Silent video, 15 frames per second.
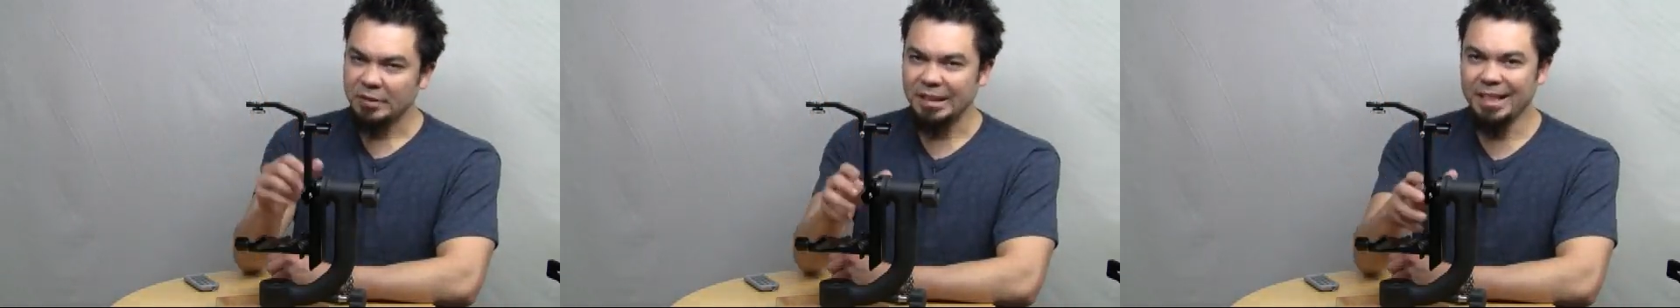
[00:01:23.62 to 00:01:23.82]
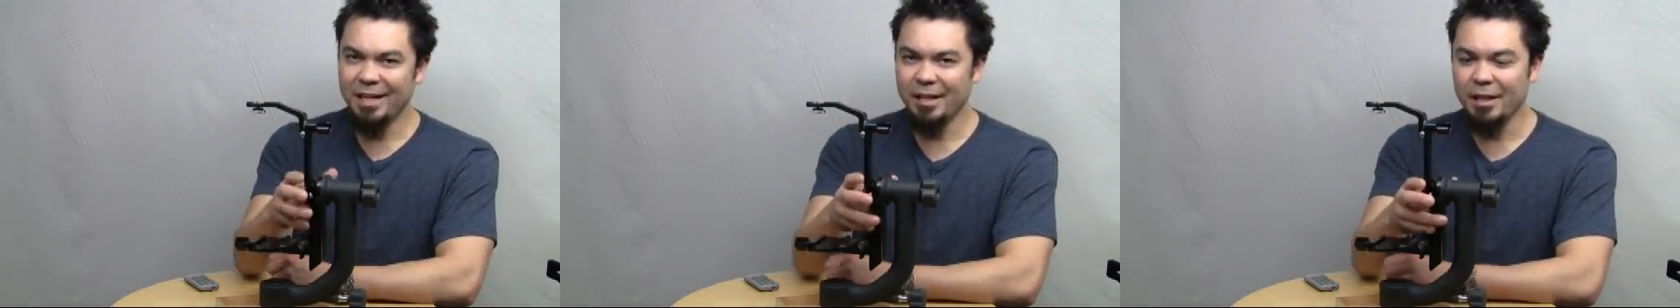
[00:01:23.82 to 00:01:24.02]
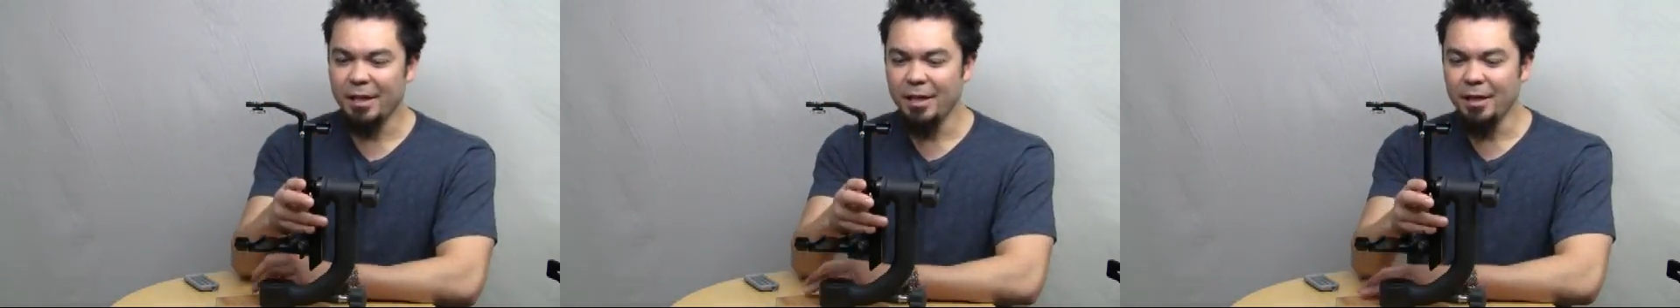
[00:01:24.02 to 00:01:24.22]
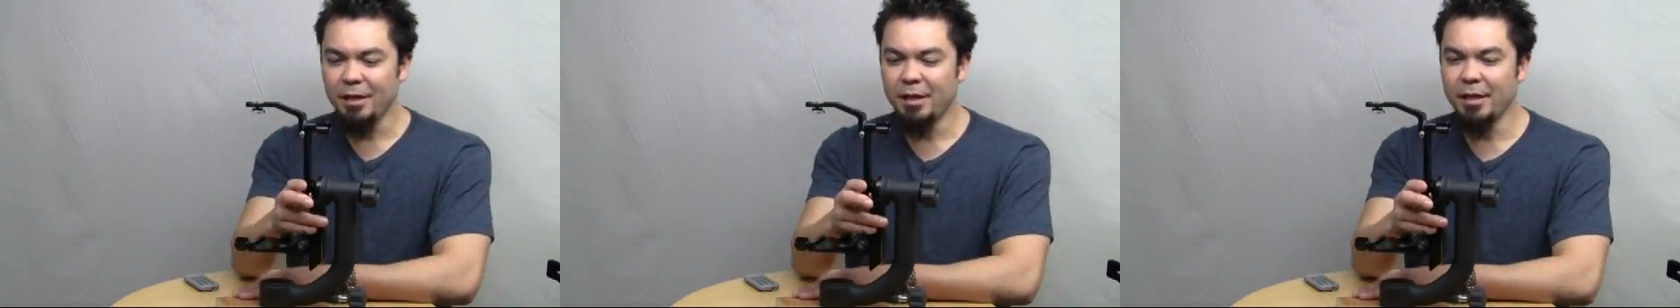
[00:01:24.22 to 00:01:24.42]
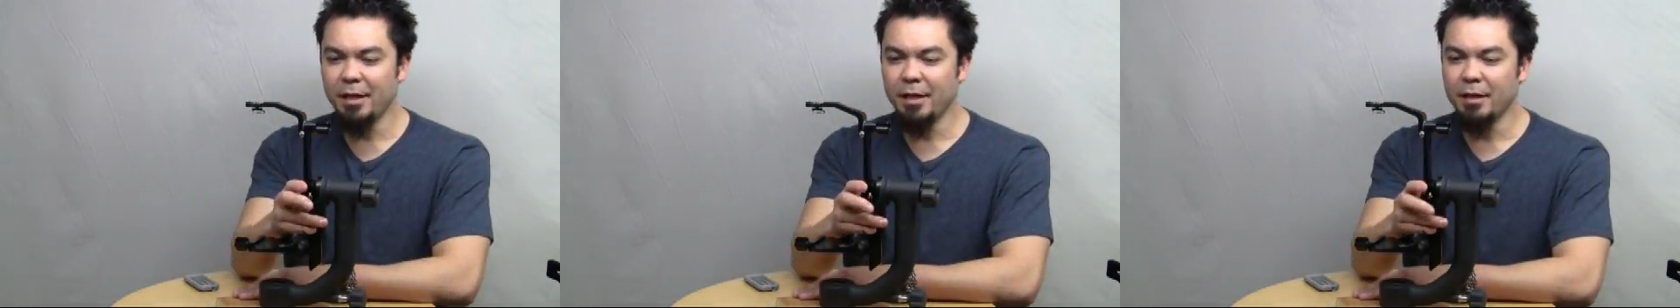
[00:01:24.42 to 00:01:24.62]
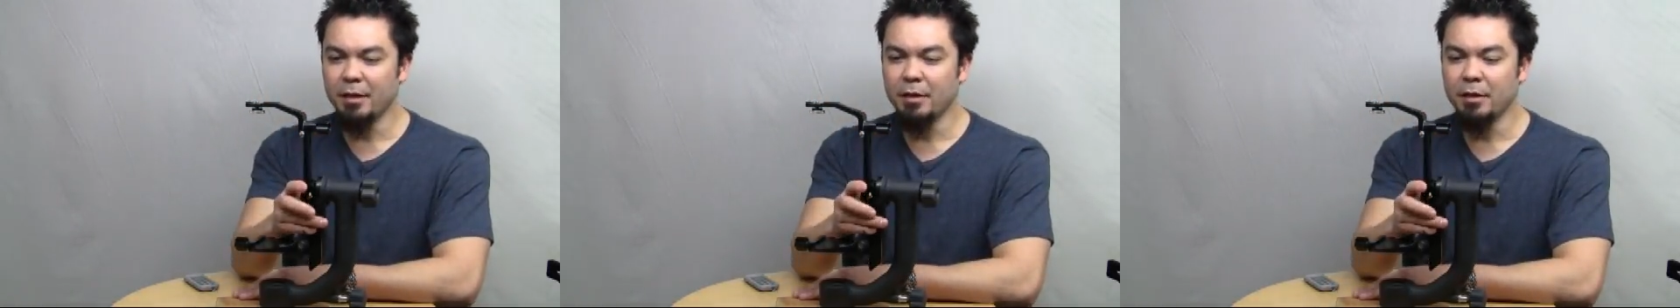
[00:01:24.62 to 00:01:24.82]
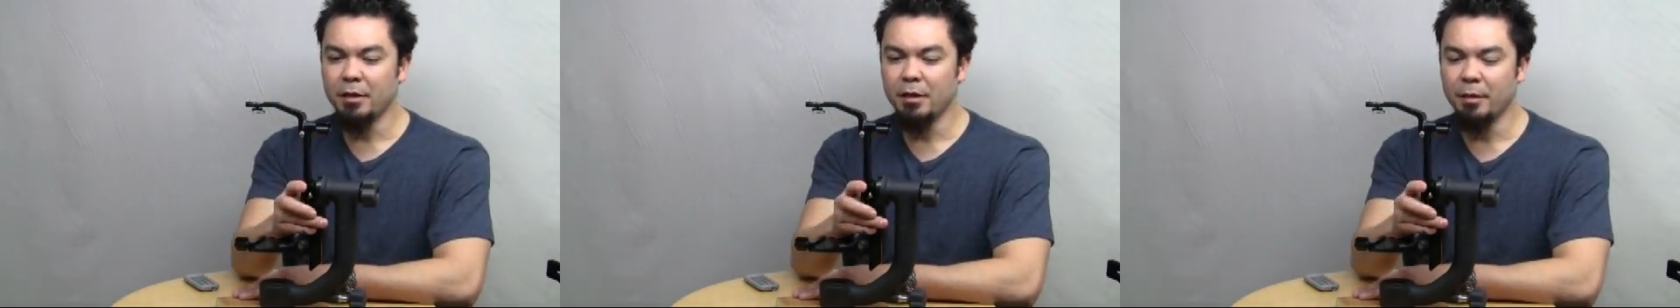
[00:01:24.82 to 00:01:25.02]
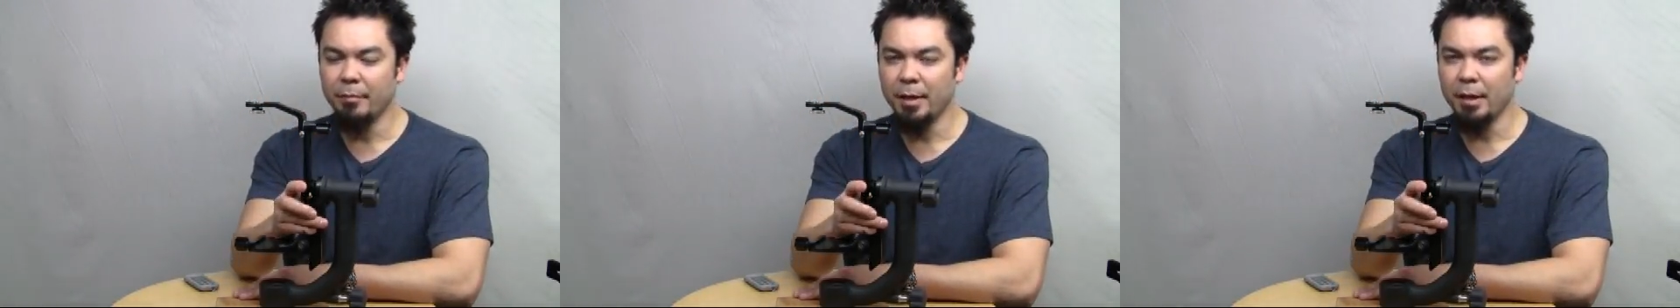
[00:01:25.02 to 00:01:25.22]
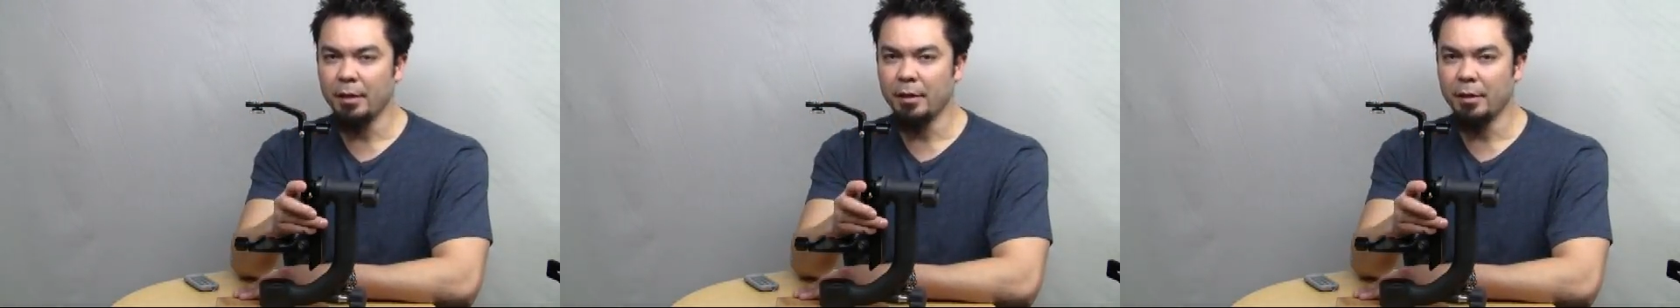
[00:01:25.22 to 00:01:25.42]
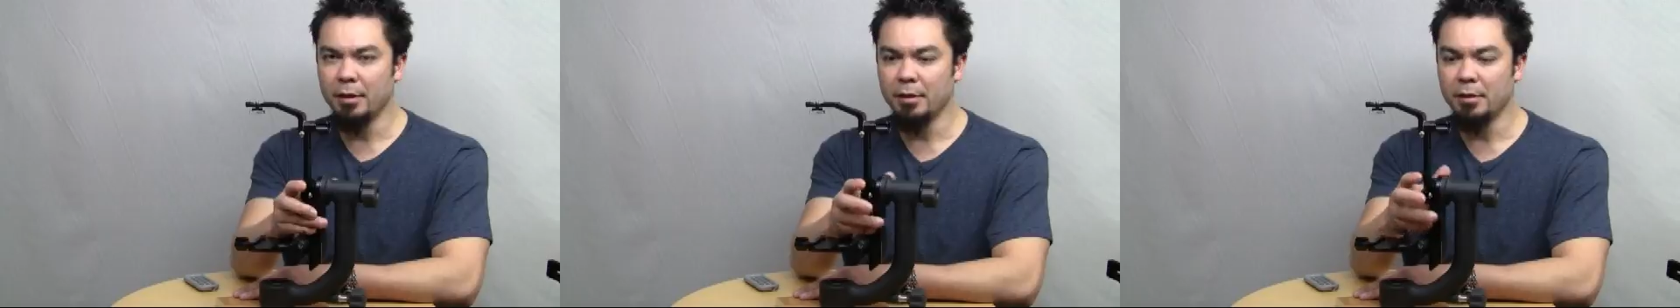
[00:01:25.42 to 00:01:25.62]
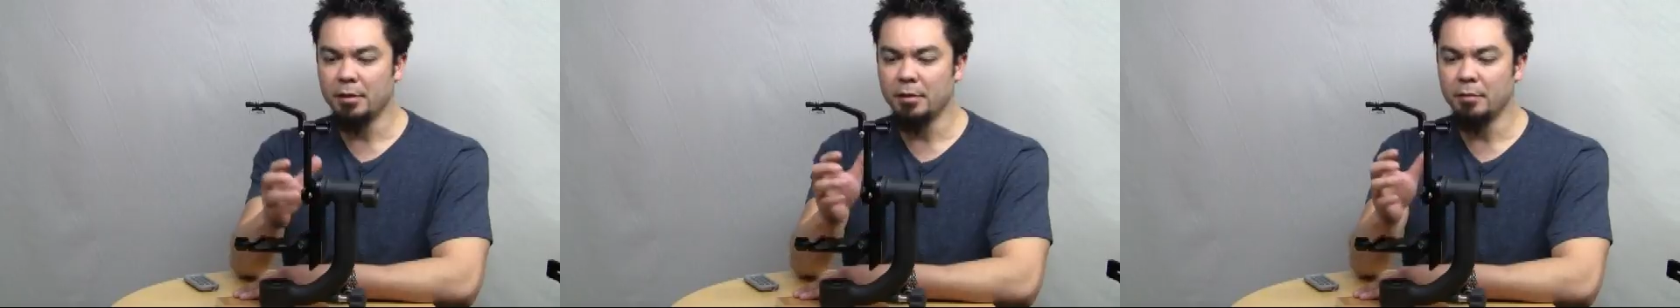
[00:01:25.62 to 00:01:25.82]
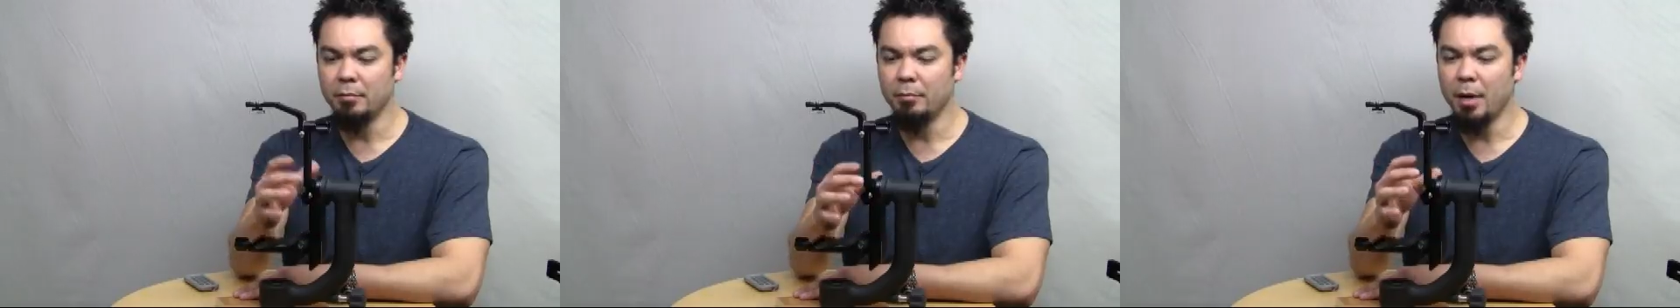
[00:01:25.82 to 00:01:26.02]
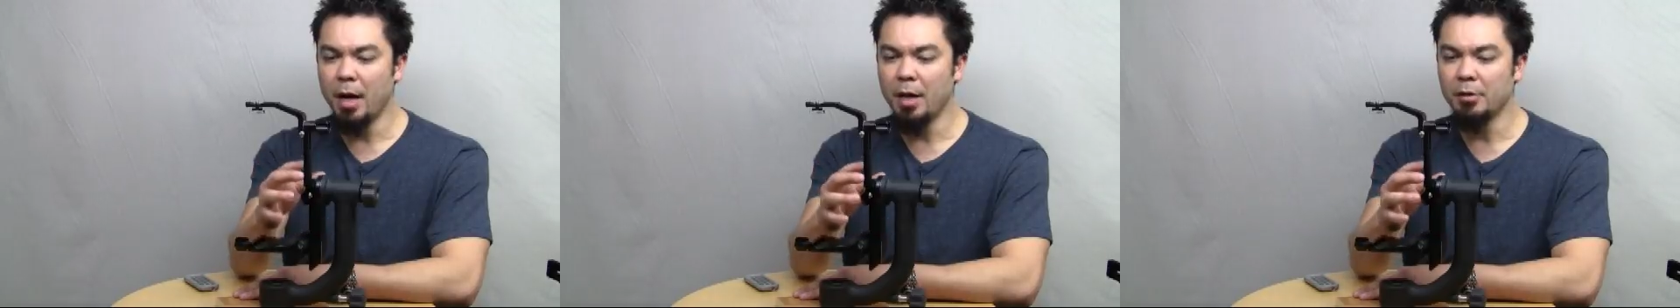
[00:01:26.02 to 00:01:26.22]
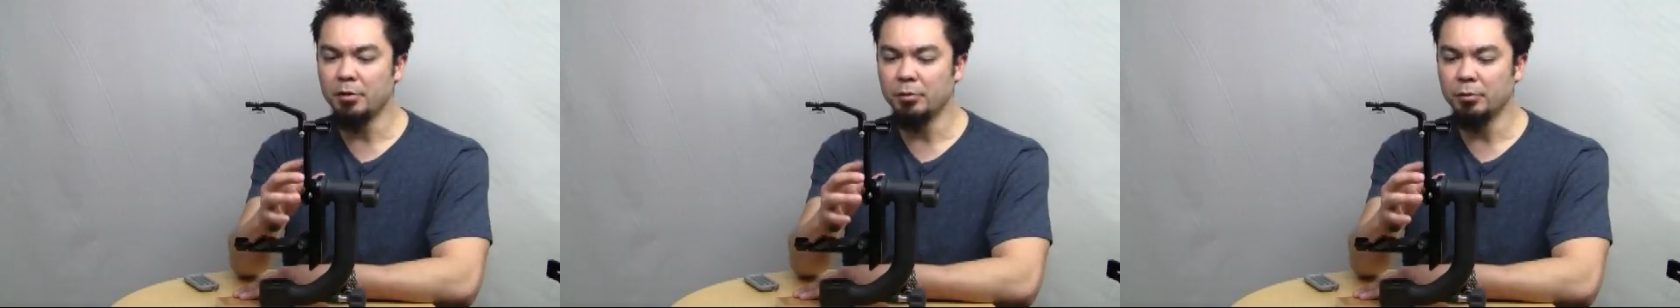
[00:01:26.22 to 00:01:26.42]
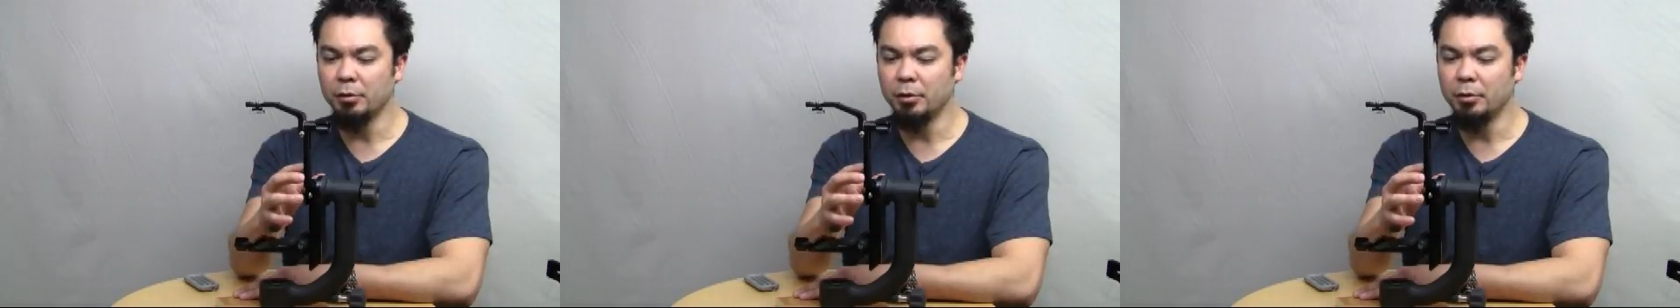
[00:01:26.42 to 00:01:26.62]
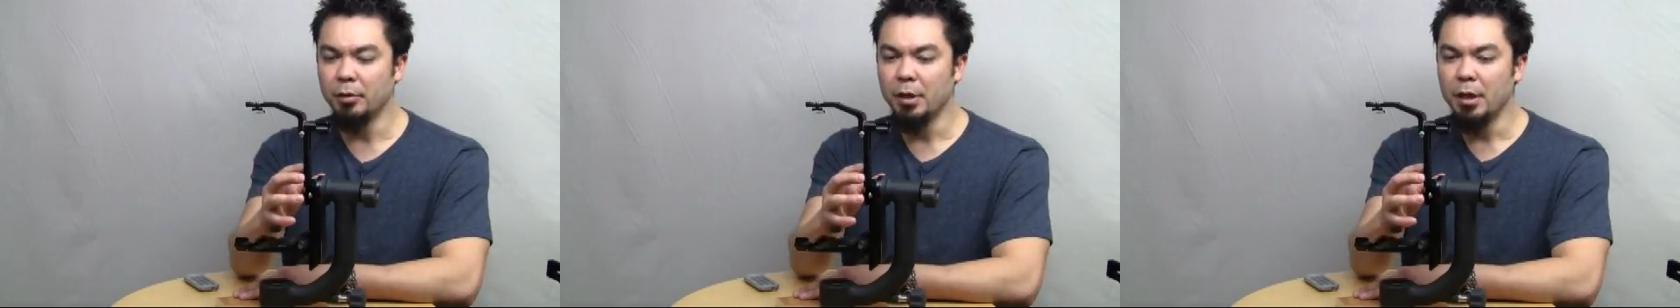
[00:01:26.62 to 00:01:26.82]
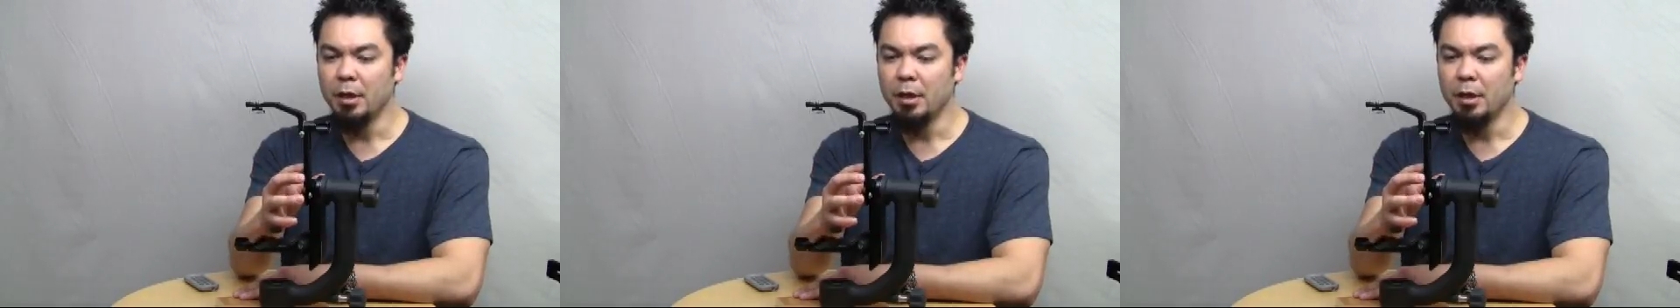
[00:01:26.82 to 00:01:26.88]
Now the key thing about this module